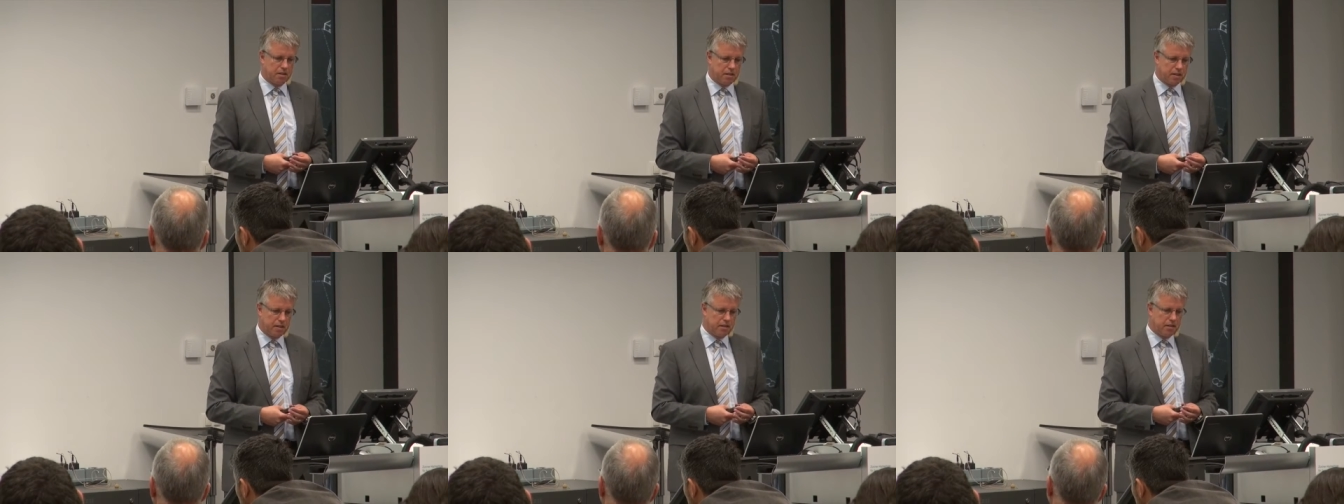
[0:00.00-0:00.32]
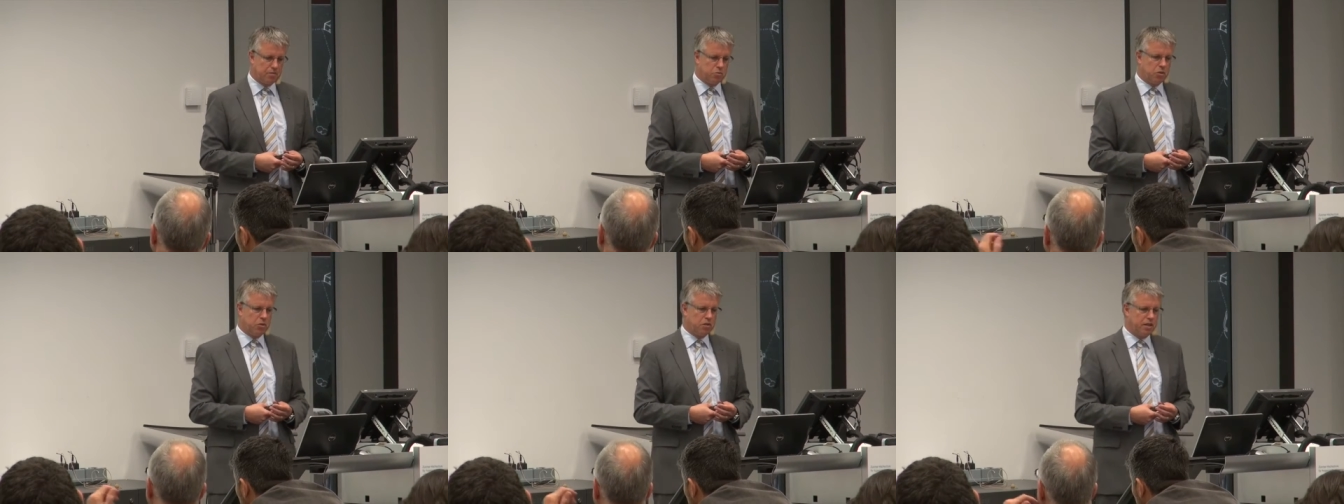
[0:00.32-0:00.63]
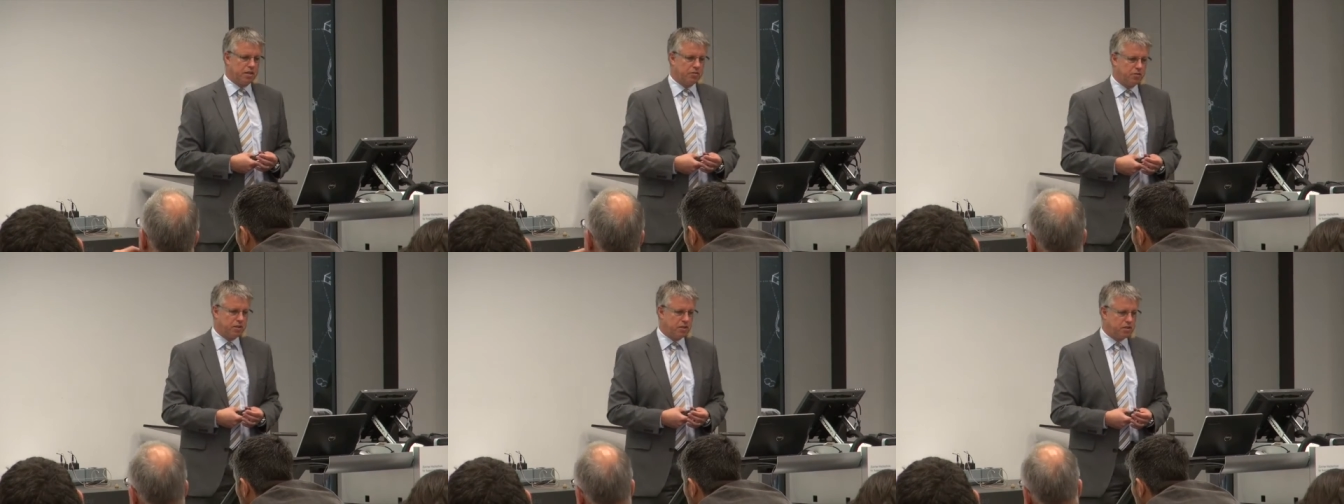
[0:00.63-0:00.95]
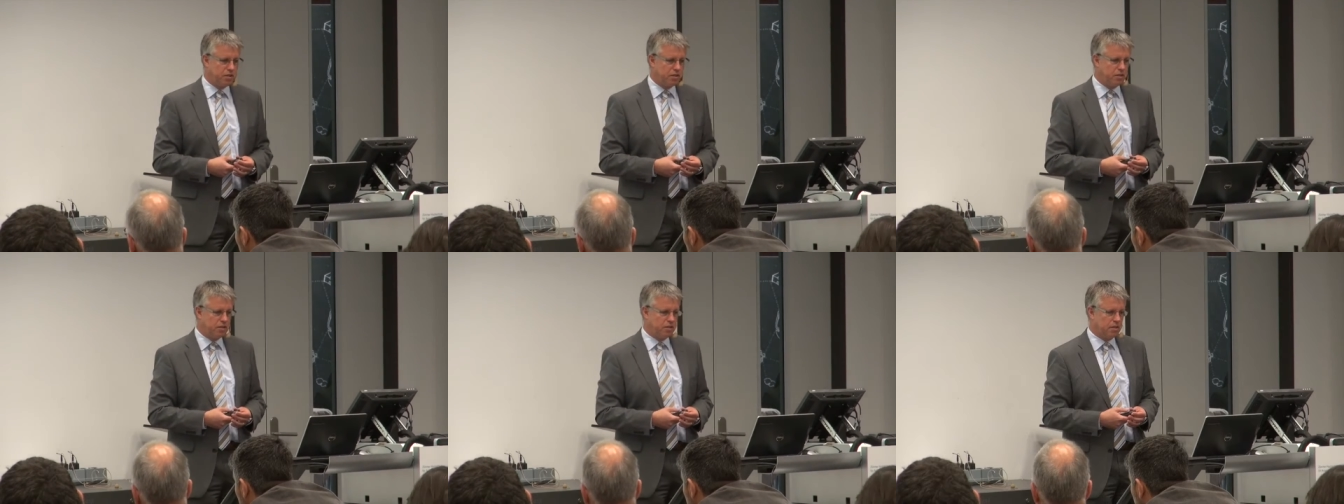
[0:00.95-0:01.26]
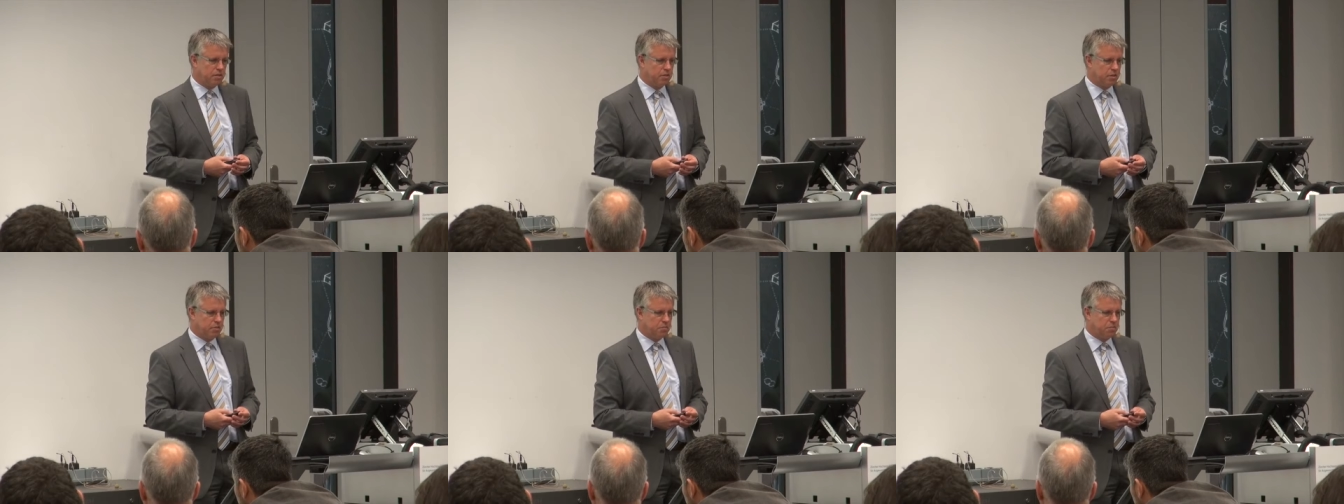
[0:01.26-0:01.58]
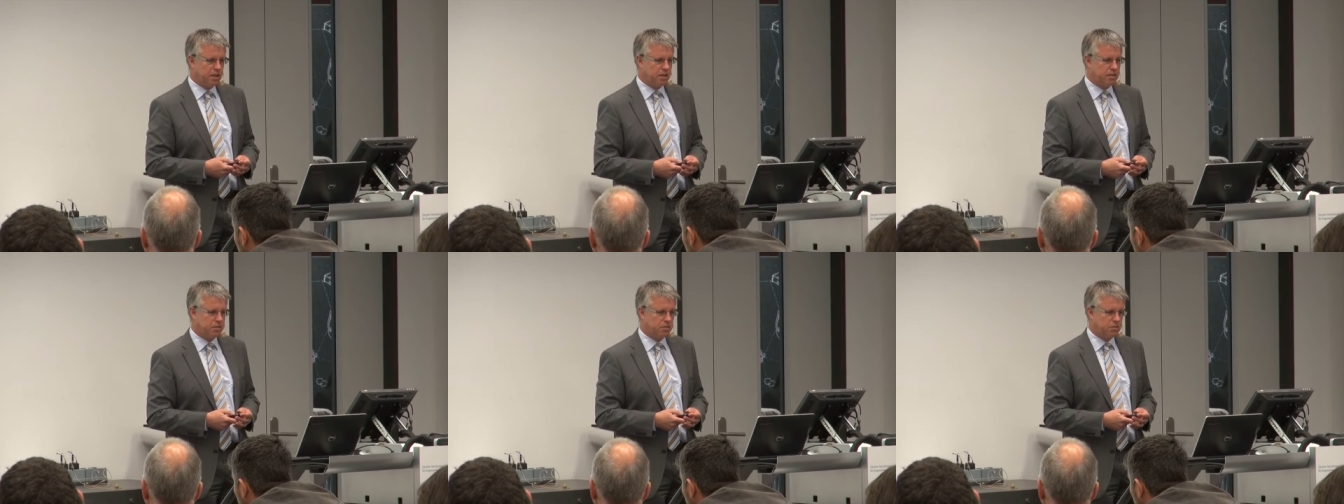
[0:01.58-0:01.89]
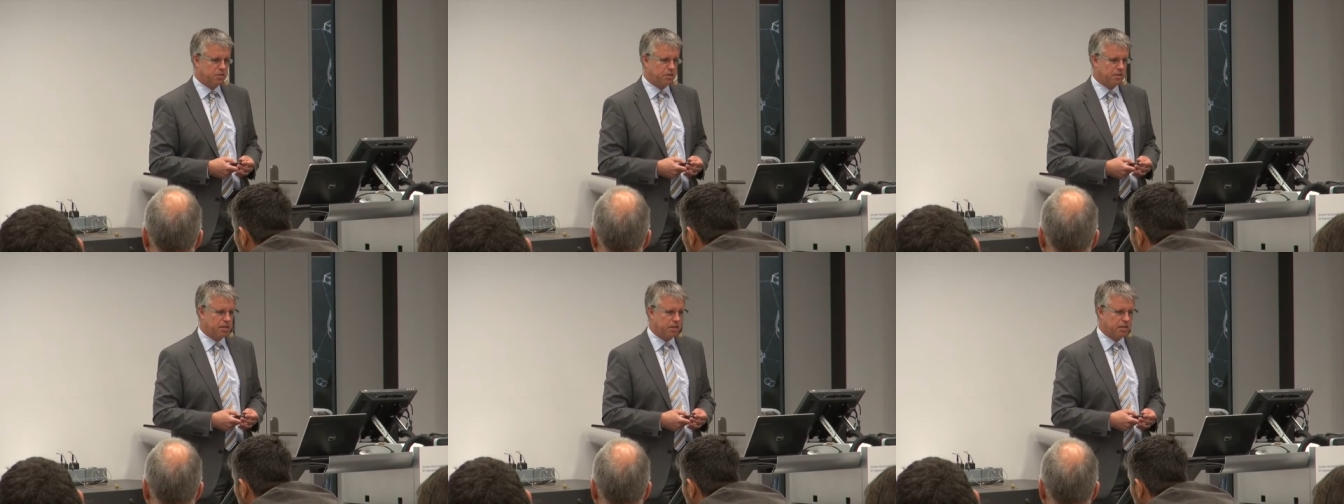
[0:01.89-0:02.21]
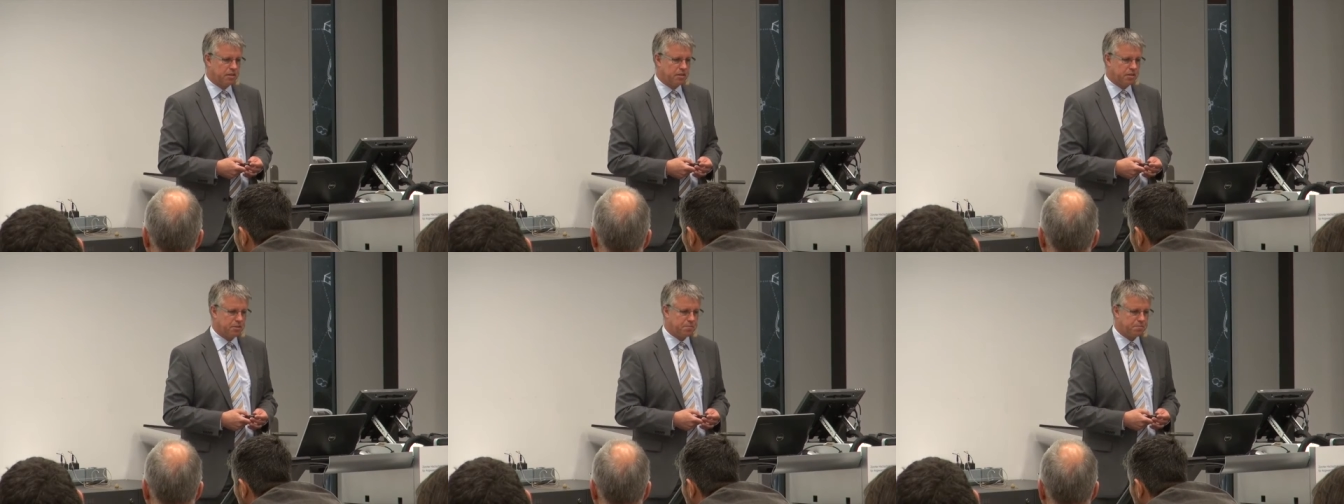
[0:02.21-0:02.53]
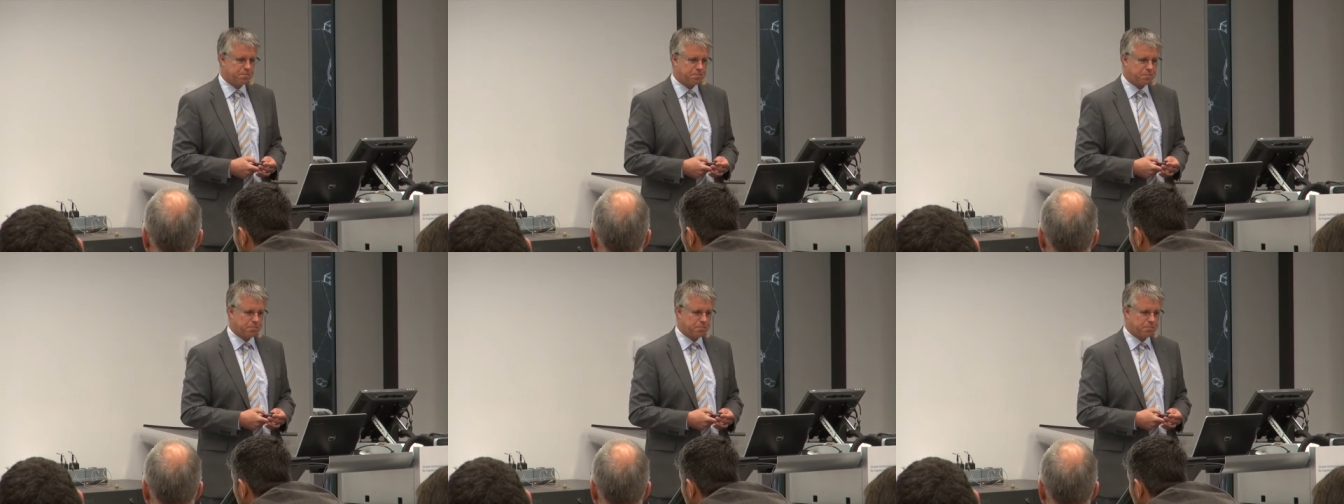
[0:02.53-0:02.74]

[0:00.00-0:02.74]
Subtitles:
getting more efficiency based on the data.